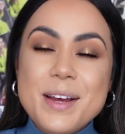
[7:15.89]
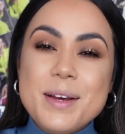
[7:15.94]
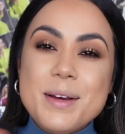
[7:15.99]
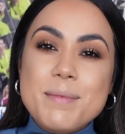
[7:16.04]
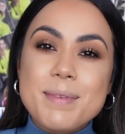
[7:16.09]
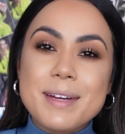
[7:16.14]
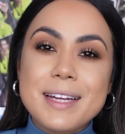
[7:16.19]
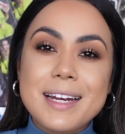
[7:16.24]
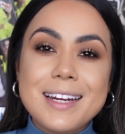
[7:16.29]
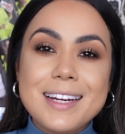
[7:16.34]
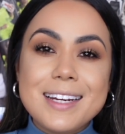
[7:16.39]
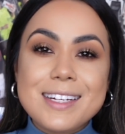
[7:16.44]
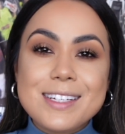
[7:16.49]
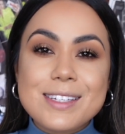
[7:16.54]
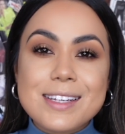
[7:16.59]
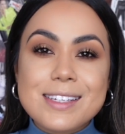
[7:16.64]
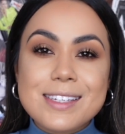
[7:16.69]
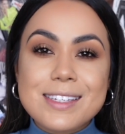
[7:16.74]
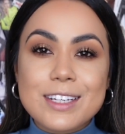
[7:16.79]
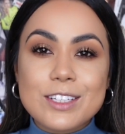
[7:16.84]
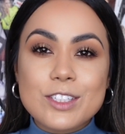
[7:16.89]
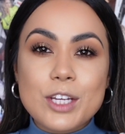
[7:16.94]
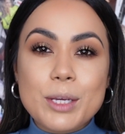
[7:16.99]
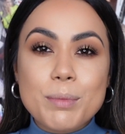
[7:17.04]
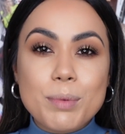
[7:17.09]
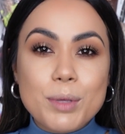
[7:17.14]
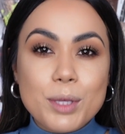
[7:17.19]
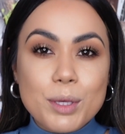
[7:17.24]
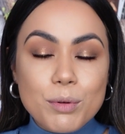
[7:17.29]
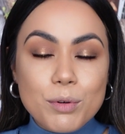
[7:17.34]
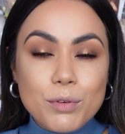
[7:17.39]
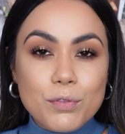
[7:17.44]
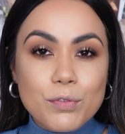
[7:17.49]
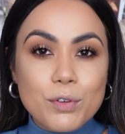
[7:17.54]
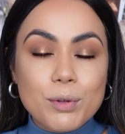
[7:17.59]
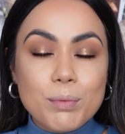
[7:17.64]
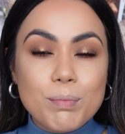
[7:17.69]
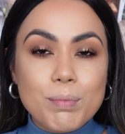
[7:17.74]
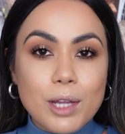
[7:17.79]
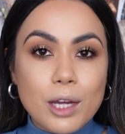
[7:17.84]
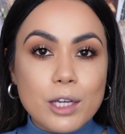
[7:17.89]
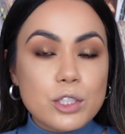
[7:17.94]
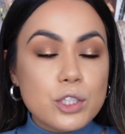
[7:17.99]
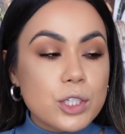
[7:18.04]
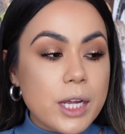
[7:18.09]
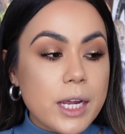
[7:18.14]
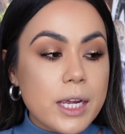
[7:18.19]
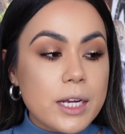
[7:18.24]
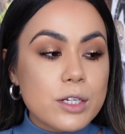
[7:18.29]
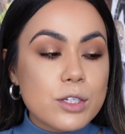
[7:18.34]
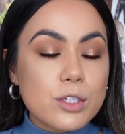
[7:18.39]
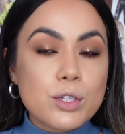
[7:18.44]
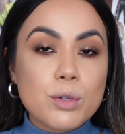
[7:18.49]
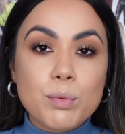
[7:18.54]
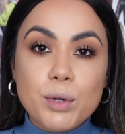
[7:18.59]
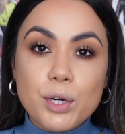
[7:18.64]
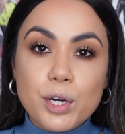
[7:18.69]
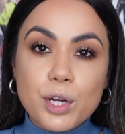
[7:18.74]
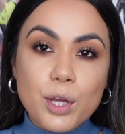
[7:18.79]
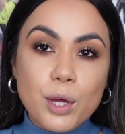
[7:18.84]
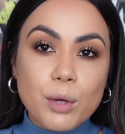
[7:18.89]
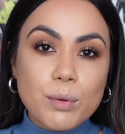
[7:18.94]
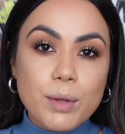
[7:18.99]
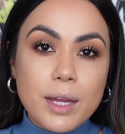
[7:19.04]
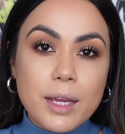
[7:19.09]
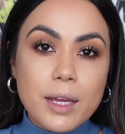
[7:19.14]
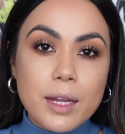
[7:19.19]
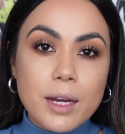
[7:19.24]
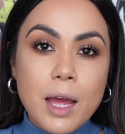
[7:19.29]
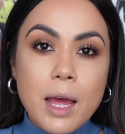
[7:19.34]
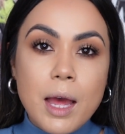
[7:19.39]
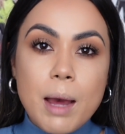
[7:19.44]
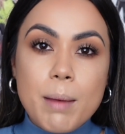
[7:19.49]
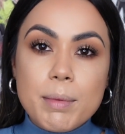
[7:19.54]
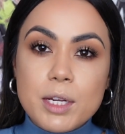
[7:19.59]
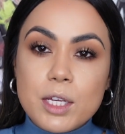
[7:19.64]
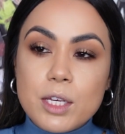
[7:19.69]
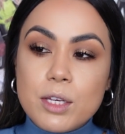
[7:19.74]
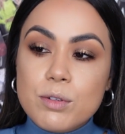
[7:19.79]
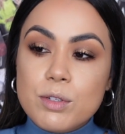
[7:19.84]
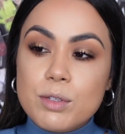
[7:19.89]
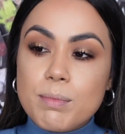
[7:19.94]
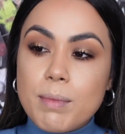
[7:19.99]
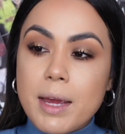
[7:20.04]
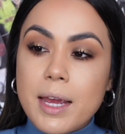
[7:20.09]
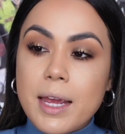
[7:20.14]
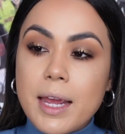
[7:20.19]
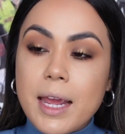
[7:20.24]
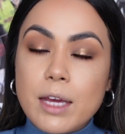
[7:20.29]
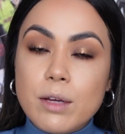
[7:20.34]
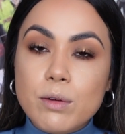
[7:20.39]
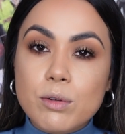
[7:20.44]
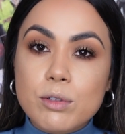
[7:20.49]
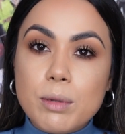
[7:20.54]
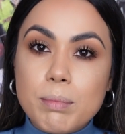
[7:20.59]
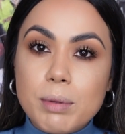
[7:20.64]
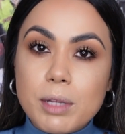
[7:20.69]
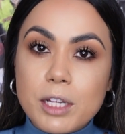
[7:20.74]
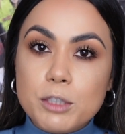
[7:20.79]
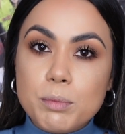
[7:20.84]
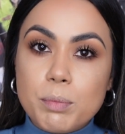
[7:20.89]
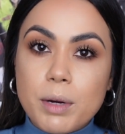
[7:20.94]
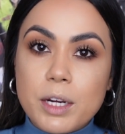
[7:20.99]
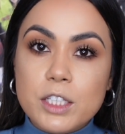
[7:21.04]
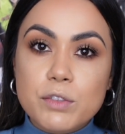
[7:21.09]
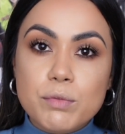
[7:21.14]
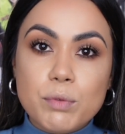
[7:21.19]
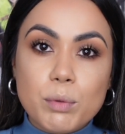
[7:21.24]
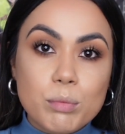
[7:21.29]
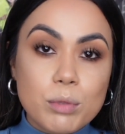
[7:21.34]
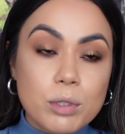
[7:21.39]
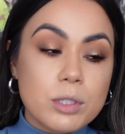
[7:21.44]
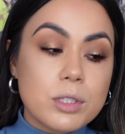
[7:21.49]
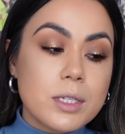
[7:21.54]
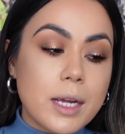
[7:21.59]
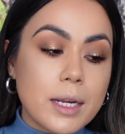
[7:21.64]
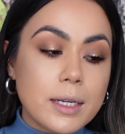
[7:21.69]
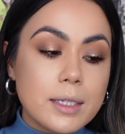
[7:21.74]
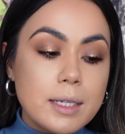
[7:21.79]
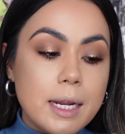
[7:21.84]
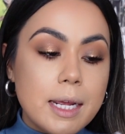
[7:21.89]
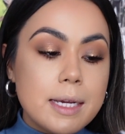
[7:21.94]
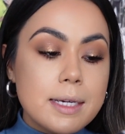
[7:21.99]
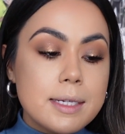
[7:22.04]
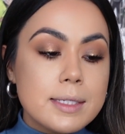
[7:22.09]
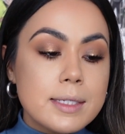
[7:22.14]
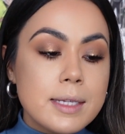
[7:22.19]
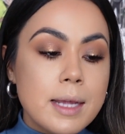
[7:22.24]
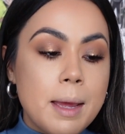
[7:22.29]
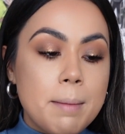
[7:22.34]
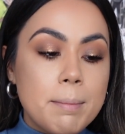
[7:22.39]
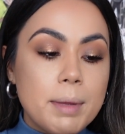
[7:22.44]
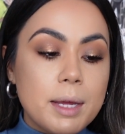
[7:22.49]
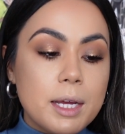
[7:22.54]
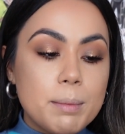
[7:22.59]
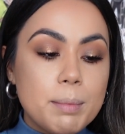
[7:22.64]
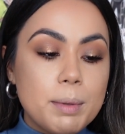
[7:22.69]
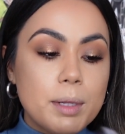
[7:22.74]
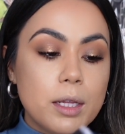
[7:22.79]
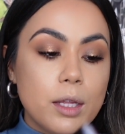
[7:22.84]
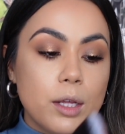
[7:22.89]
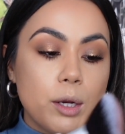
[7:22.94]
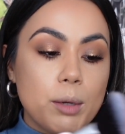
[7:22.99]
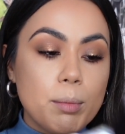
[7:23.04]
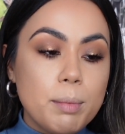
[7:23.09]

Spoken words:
But it is such a beautiful blush shade. So we're going to go in. I'm going to use my angled blush brush from Real Techniques, pick up a little